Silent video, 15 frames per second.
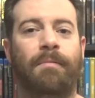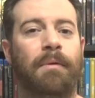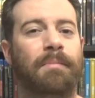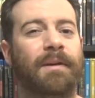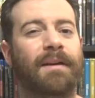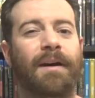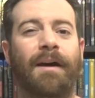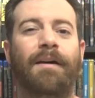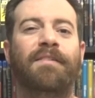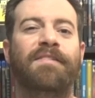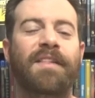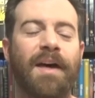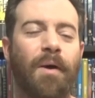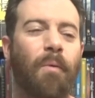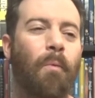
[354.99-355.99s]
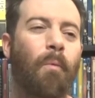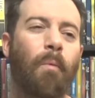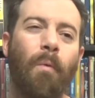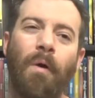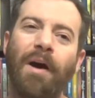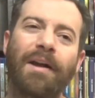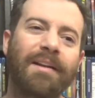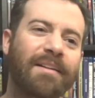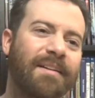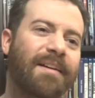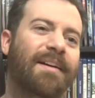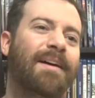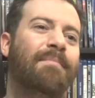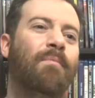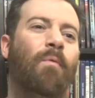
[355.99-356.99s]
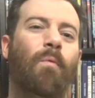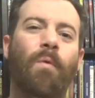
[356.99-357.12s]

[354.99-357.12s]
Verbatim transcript: But because that one time,